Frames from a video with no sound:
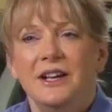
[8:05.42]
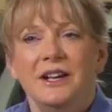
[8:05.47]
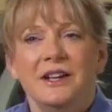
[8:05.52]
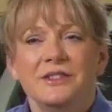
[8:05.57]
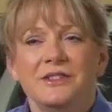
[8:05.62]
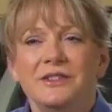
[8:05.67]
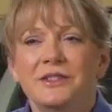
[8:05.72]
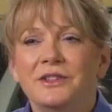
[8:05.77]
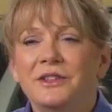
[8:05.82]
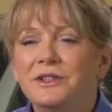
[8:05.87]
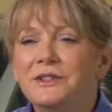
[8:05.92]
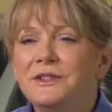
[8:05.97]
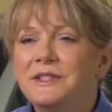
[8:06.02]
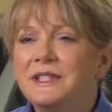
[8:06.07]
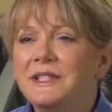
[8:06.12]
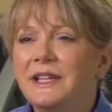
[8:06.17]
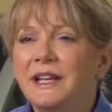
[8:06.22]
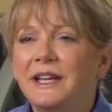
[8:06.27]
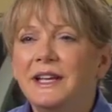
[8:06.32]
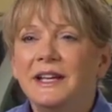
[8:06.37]
So the new
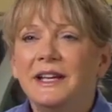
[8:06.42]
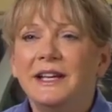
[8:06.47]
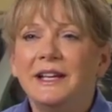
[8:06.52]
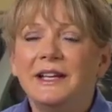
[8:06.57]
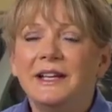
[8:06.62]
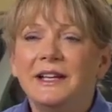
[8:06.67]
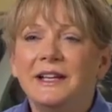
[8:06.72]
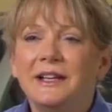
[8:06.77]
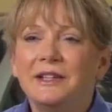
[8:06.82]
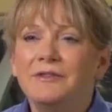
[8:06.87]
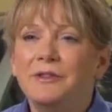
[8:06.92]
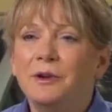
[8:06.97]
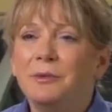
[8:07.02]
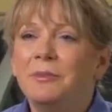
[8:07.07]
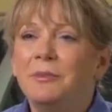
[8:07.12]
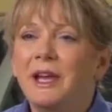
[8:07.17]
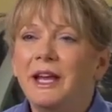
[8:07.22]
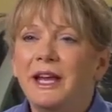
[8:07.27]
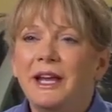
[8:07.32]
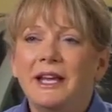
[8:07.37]
Sienna for
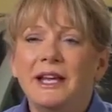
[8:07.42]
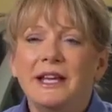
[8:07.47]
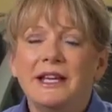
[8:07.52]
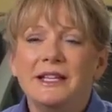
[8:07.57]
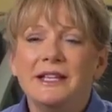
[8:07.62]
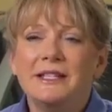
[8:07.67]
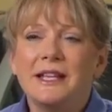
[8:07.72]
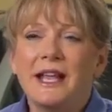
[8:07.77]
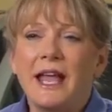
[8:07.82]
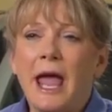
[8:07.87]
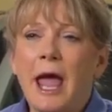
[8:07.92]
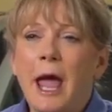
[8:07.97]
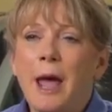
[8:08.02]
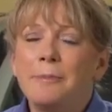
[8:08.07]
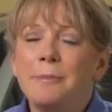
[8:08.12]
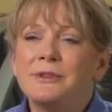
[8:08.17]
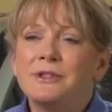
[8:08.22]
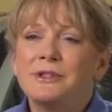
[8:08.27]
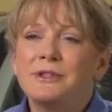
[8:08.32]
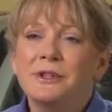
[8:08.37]
me is
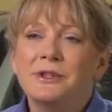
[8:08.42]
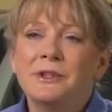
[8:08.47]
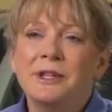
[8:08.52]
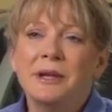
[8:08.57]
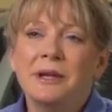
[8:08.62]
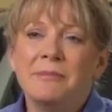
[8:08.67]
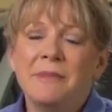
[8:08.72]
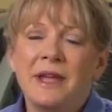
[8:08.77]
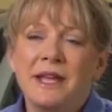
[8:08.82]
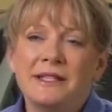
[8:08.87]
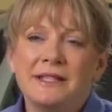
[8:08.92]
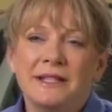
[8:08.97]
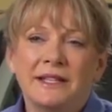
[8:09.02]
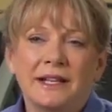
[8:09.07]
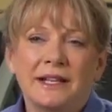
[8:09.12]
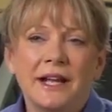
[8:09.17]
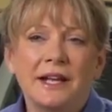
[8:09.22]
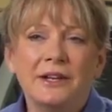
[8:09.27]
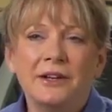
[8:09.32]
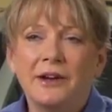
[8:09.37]
absolutely amazing.
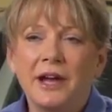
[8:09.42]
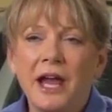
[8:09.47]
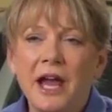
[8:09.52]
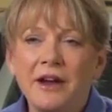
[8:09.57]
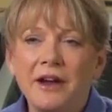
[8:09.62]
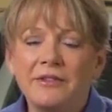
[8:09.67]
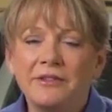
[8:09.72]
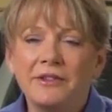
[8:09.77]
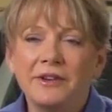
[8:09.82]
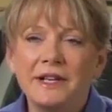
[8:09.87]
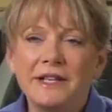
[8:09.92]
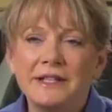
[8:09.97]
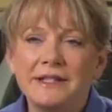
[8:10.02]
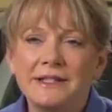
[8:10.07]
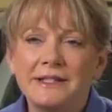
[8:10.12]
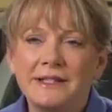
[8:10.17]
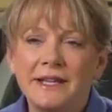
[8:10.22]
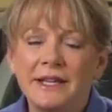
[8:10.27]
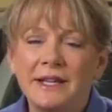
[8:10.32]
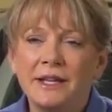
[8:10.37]
And I know every
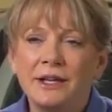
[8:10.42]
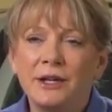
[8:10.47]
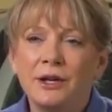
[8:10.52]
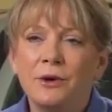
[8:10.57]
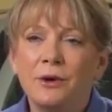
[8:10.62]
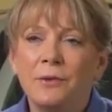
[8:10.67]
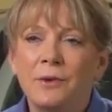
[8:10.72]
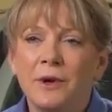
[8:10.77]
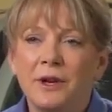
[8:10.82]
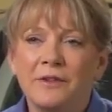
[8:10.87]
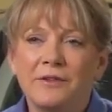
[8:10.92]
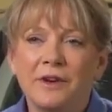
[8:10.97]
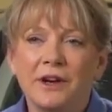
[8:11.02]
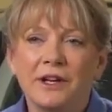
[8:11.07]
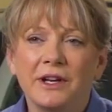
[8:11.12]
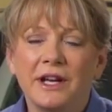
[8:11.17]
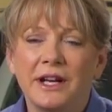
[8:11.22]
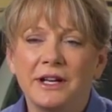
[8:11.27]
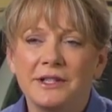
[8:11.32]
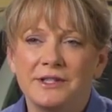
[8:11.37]
single one of our
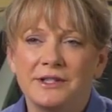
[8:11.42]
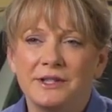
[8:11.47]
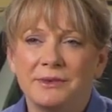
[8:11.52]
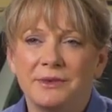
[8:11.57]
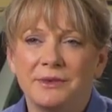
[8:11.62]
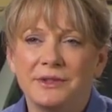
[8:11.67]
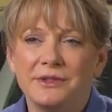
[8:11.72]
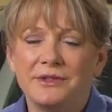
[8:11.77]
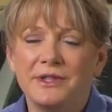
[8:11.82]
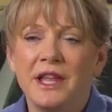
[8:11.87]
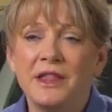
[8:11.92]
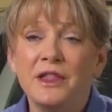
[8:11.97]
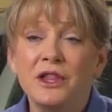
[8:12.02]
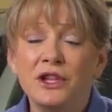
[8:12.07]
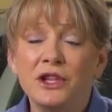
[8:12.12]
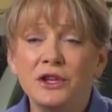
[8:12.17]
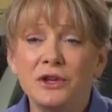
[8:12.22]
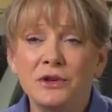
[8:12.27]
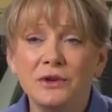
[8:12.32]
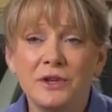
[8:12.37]
customers and
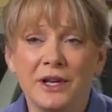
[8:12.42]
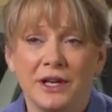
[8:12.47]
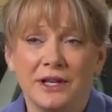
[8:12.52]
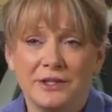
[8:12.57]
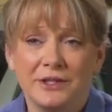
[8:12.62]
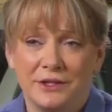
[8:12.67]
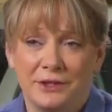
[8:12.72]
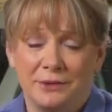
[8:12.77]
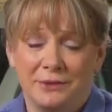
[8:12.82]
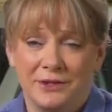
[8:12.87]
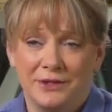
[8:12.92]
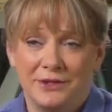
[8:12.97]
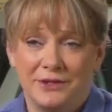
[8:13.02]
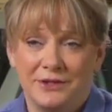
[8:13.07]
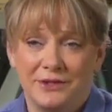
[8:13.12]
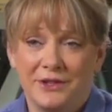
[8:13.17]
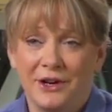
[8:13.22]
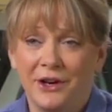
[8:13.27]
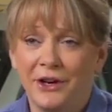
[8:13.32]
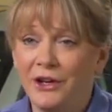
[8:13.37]
new
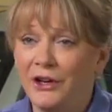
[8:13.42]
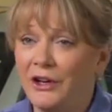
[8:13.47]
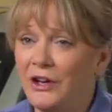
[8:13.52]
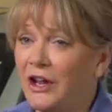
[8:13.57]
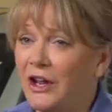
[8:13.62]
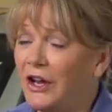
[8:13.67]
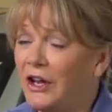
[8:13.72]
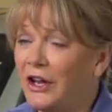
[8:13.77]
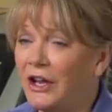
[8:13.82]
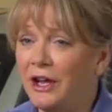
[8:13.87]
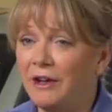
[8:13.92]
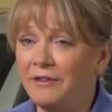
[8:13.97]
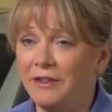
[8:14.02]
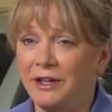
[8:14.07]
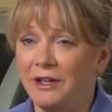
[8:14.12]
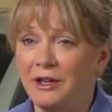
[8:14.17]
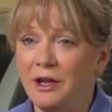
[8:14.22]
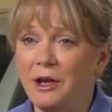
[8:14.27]
customers are gonna love it